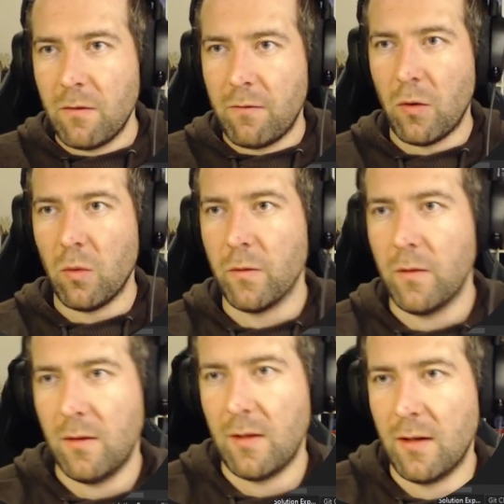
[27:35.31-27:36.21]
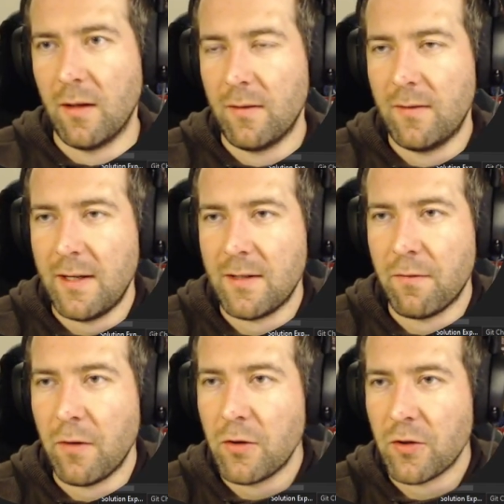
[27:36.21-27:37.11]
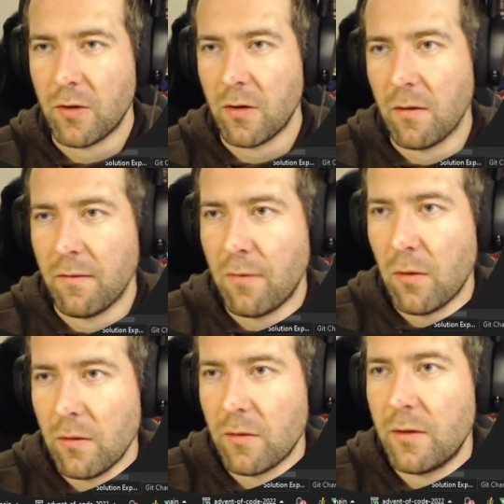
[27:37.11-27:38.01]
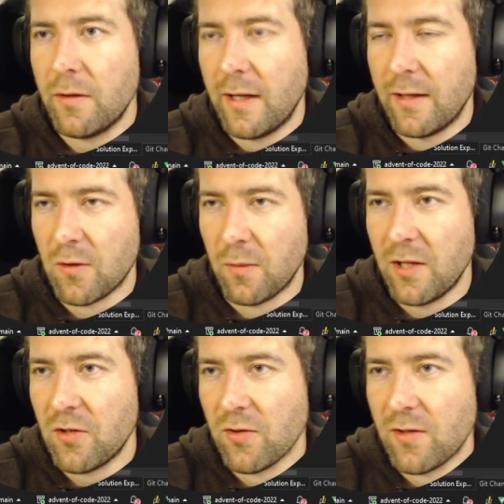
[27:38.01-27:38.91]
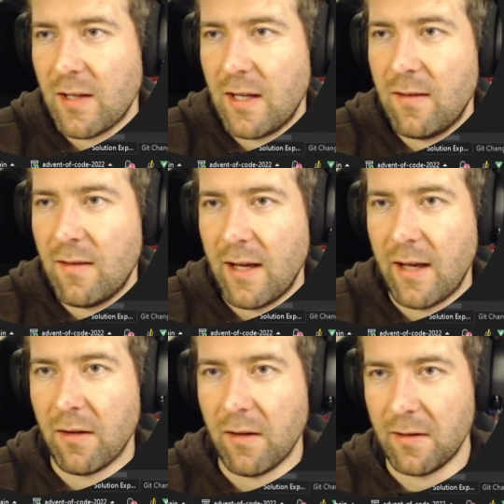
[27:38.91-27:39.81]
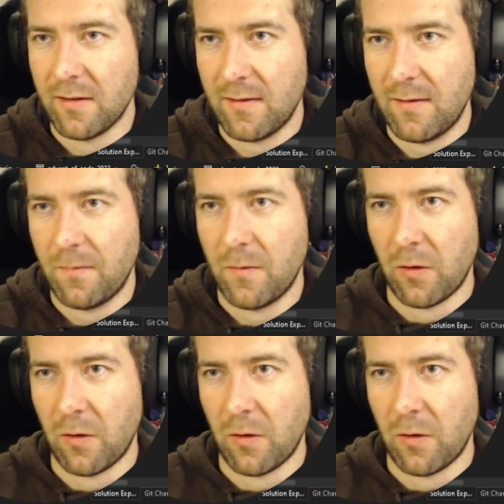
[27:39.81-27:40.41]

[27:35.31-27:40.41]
Fold takes a function called a folder and some initial state and a list.